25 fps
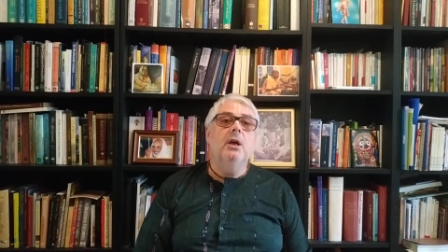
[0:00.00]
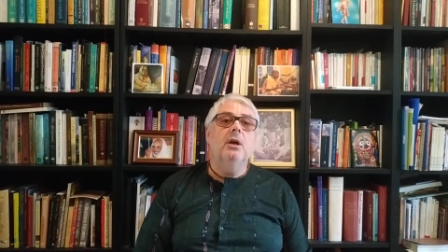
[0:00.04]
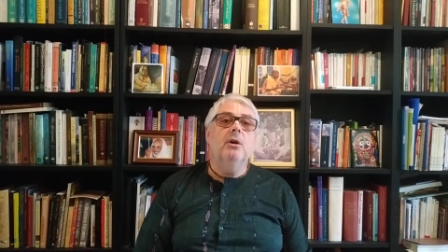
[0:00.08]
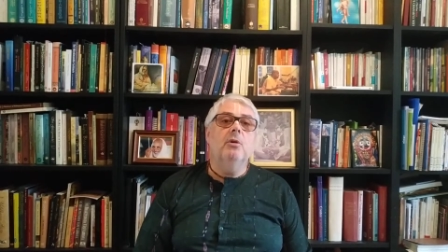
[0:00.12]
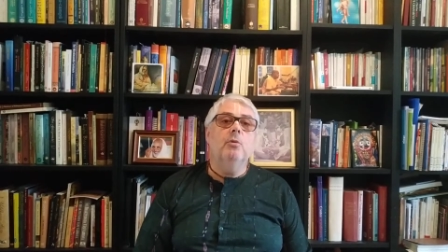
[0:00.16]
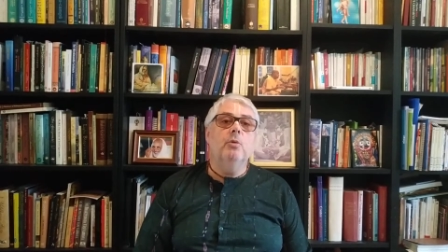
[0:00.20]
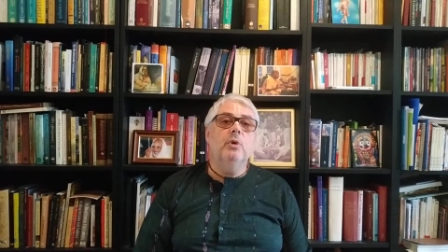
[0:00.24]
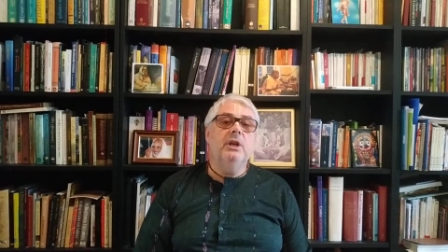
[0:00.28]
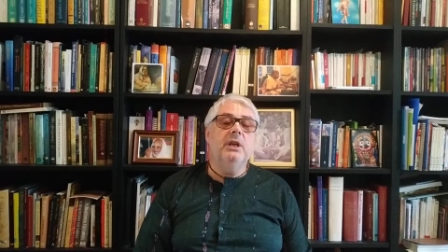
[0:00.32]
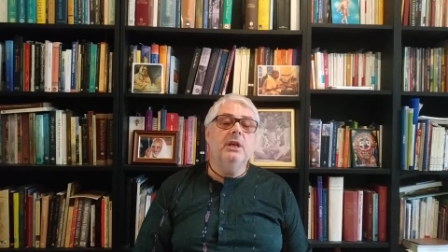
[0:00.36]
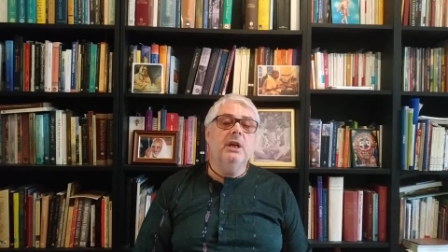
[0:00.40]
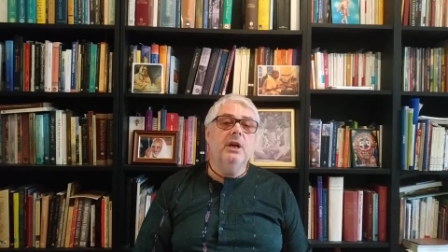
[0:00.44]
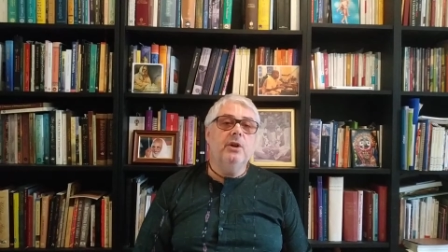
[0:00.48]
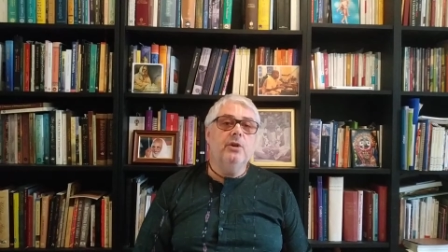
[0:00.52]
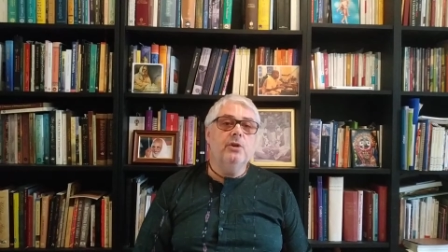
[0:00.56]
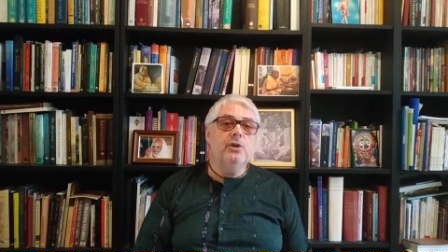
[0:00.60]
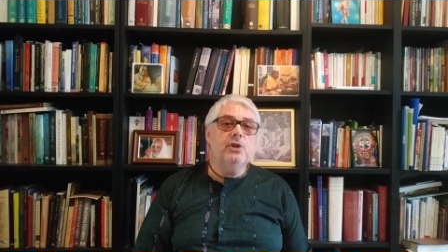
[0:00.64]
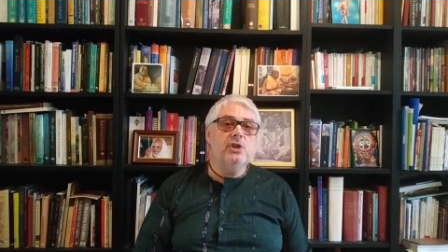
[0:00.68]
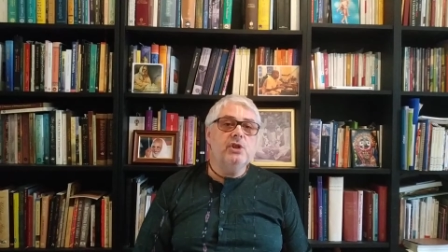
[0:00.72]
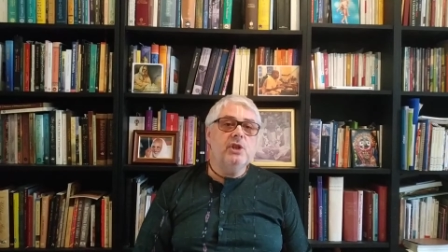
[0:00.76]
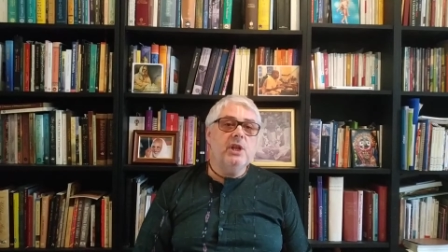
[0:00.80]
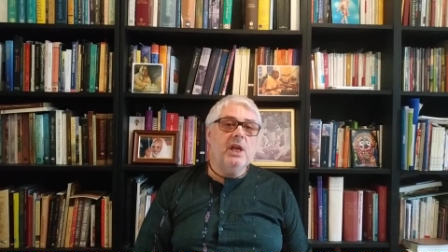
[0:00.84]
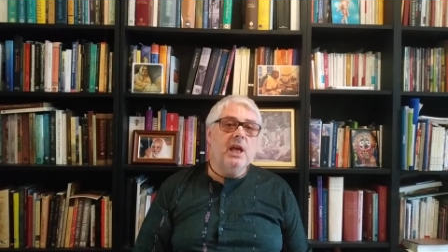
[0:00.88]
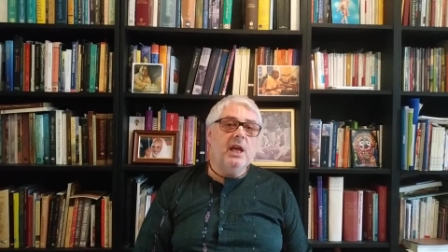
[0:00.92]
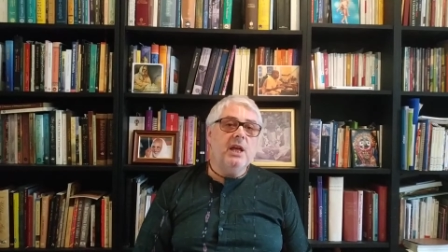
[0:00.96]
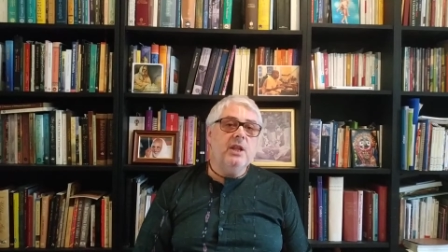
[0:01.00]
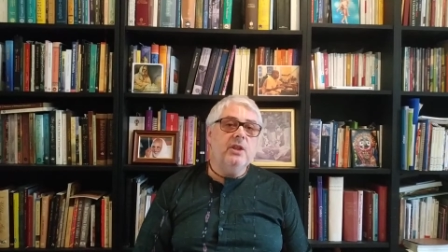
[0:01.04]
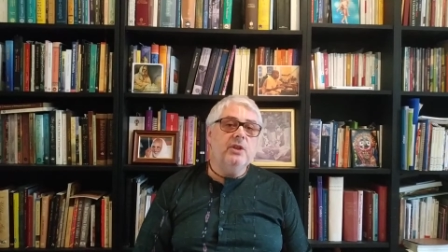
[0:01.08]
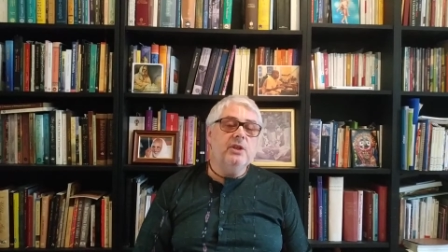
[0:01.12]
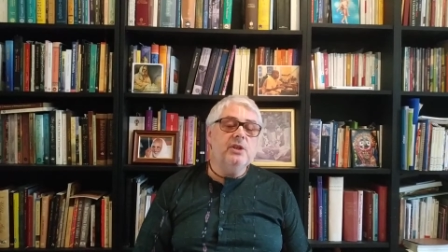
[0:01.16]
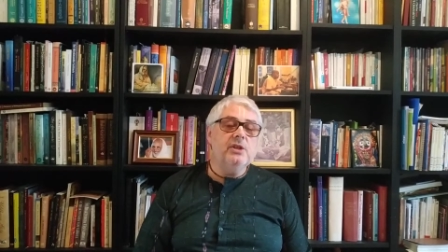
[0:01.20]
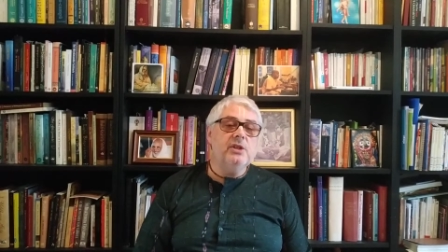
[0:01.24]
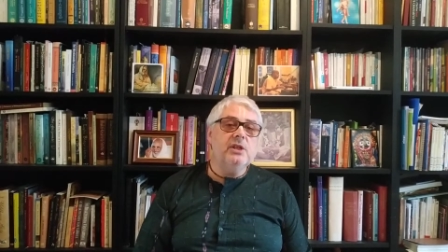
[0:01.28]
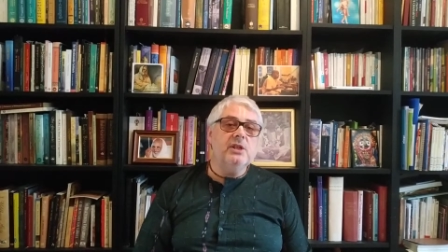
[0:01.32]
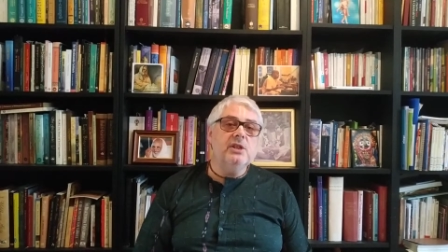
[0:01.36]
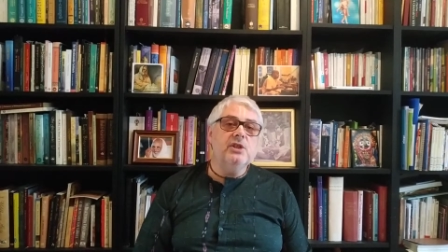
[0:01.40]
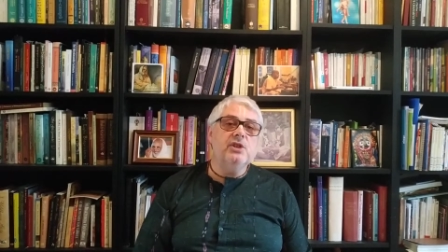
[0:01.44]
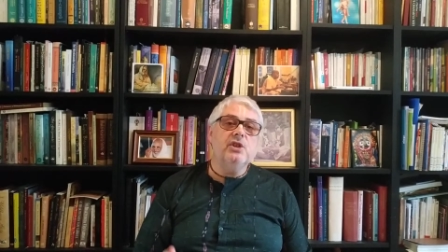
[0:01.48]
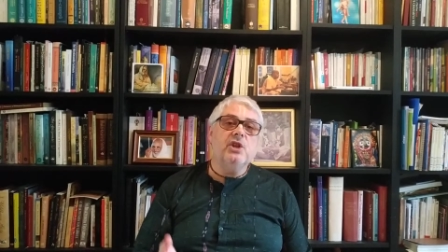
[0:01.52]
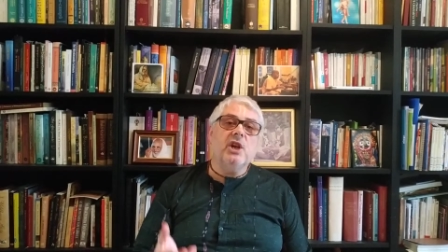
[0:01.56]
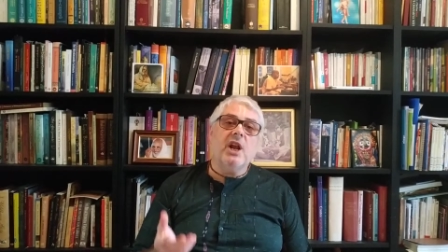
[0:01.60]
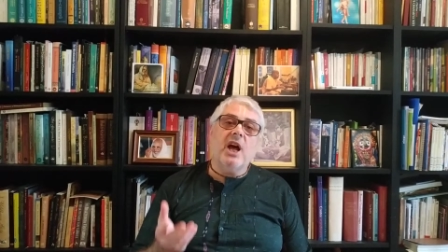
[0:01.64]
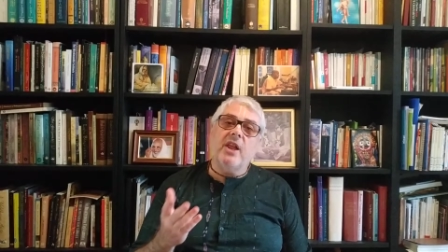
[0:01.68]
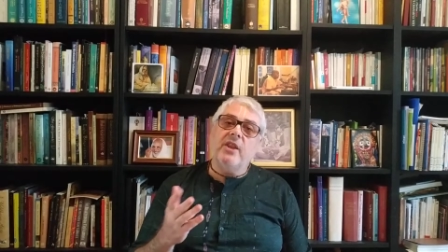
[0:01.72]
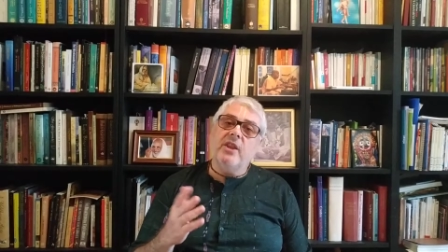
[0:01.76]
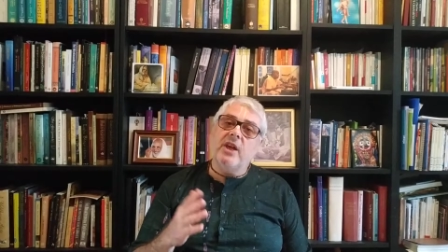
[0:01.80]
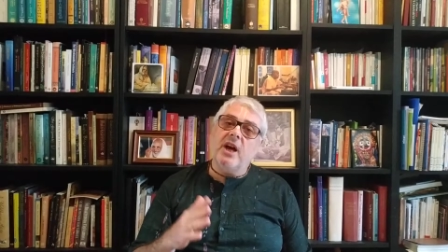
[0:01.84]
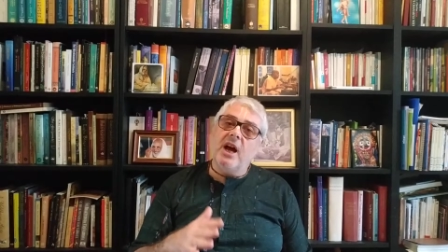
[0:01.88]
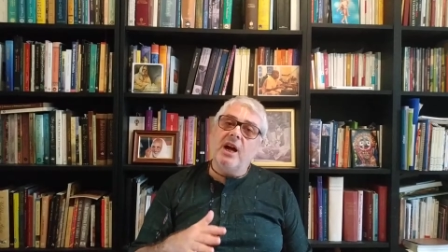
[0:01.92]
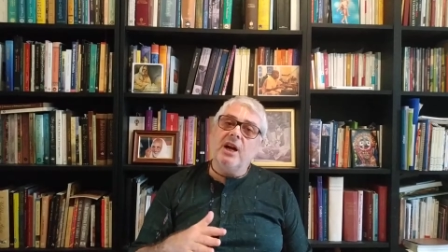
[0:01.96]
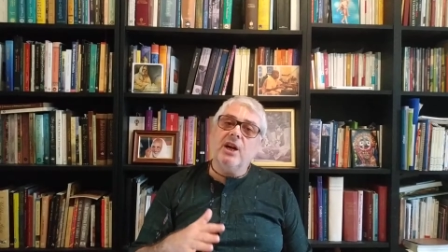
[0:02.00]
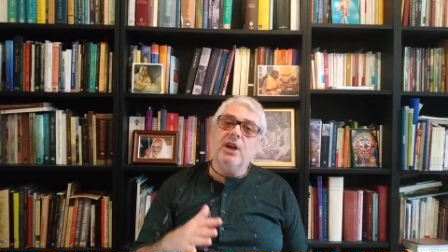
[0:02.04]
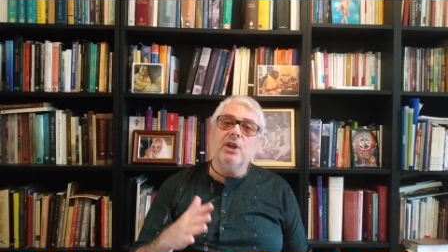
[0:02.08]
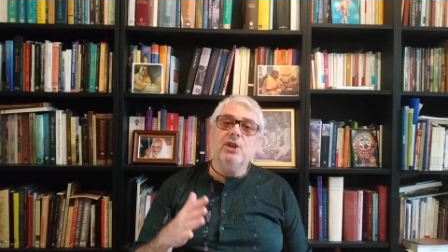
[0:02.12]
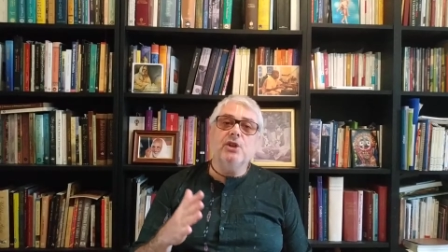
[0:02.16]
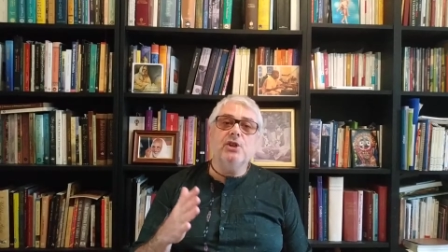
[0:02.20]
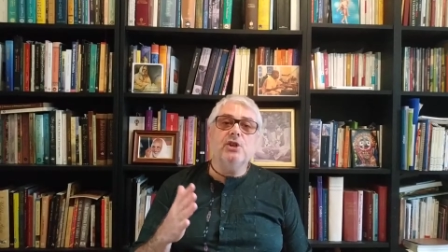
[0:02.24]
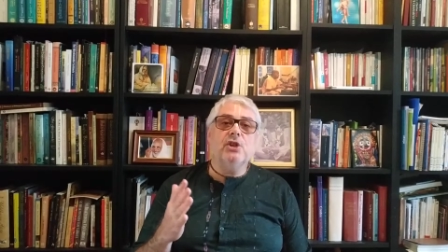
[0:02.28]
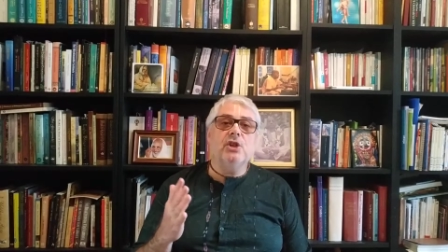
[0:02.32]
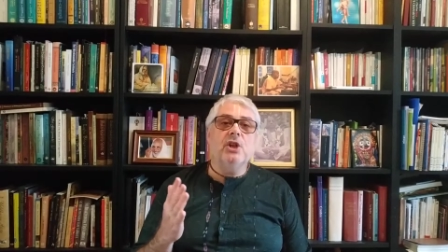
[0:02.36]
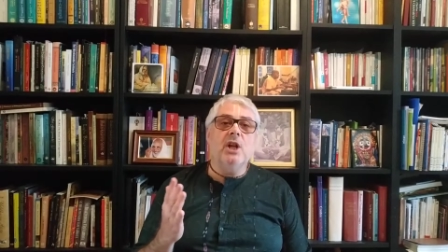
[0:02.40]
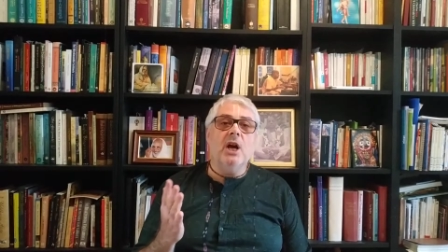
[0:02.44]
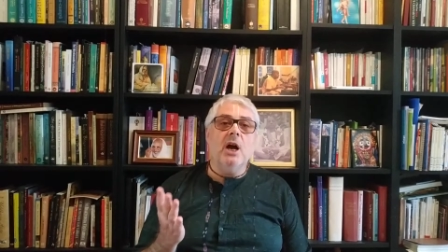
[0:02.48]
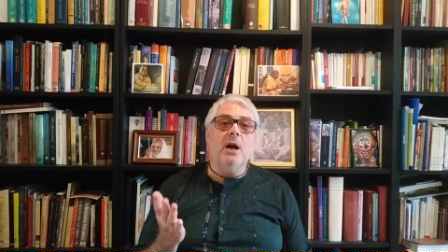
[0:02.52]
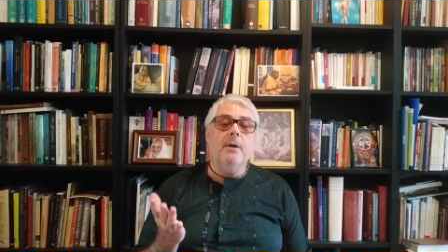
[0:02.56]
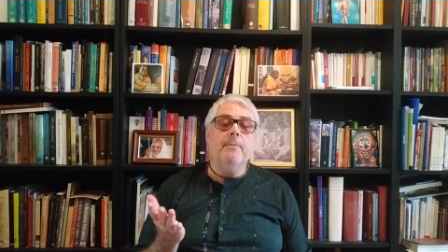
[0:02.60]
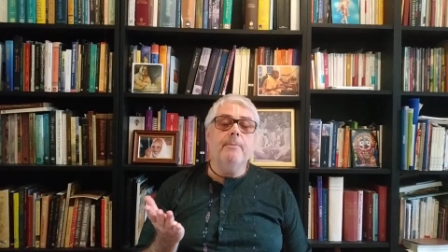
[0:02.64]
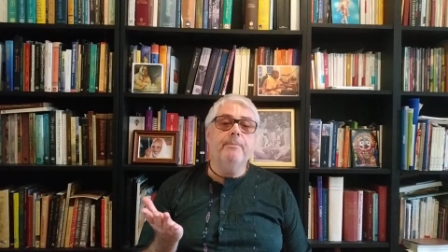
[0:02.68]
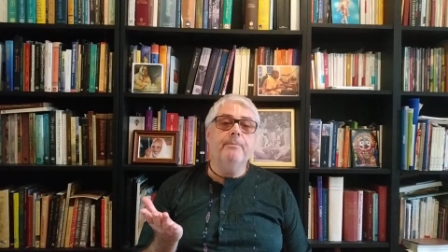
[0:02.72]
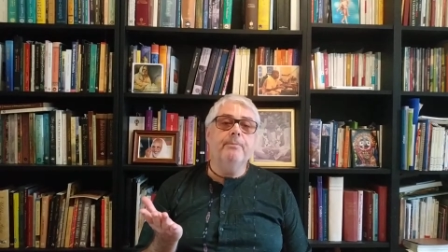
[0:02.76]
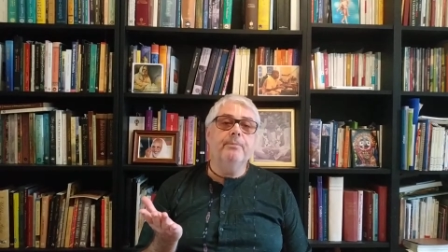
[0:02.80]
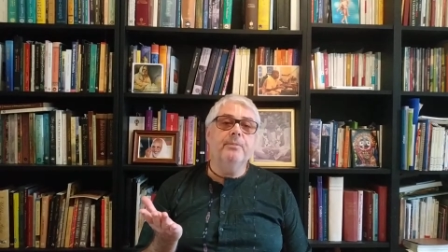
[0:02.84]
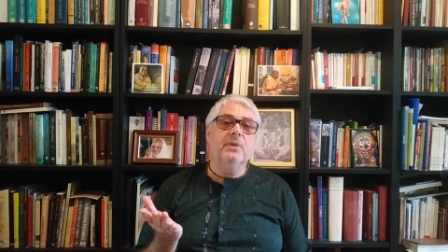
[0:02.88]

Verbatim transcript: we understand this is Radha Krishna.